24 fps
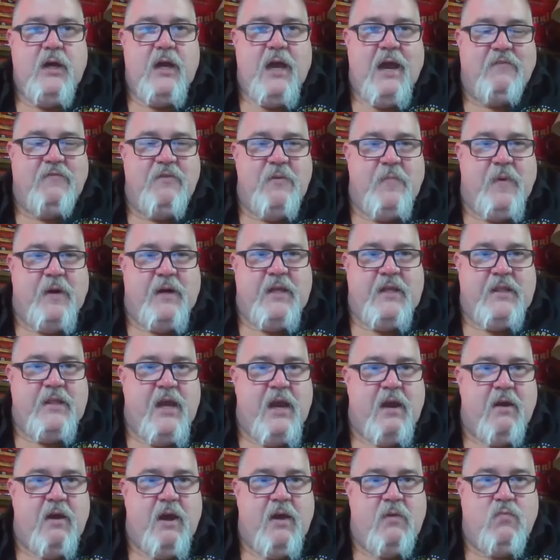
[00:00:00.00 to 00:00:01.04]
Everybody
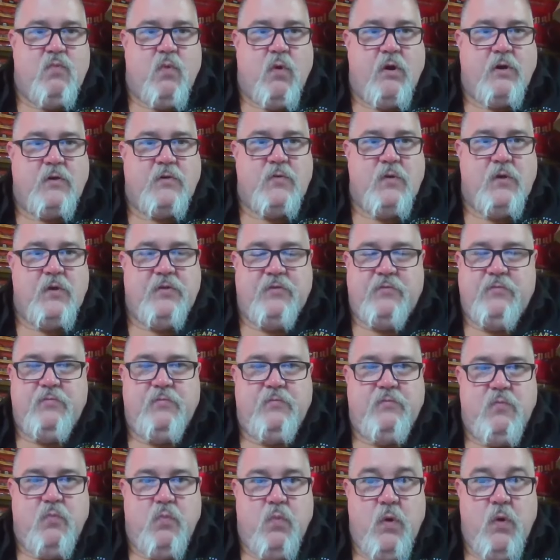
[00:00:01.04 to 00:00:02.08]
there had worked with
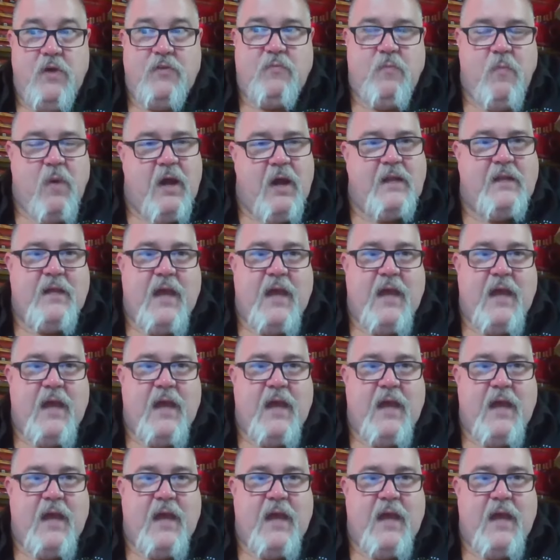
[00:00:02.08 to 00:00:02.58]
with my